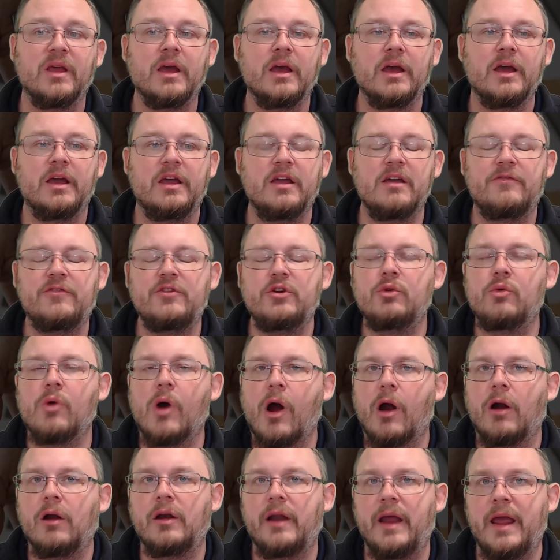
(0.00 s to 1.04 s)
If you
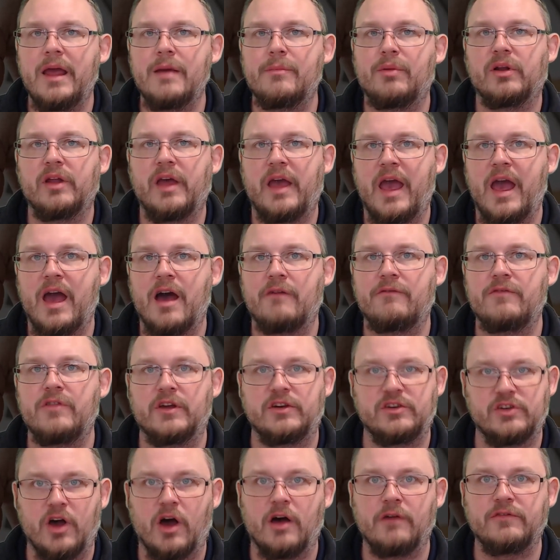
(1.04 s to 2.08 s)
aren't able to have the
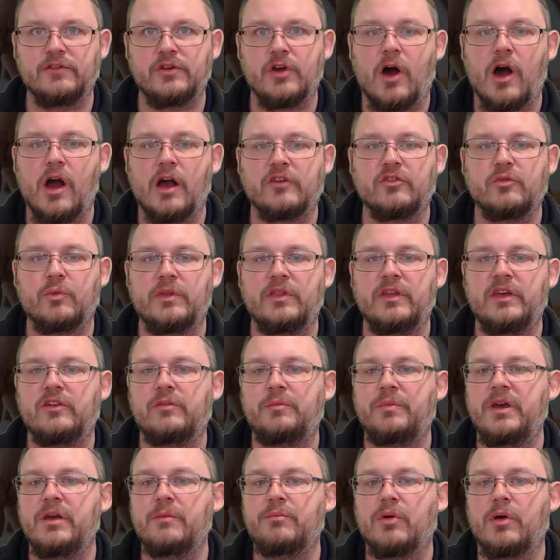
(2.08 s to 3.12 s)
tough talks with these
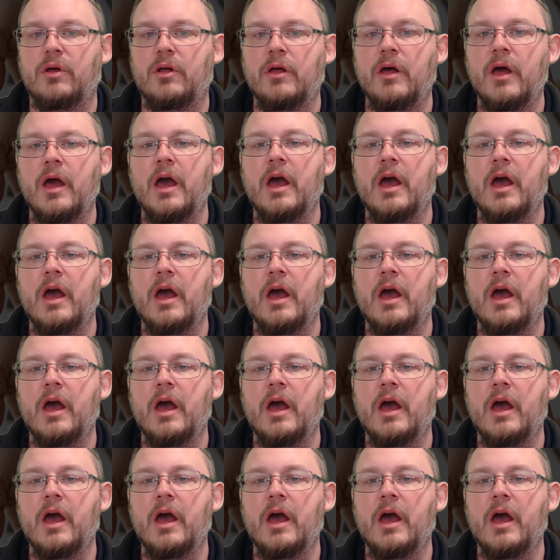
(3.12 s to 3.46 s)
people,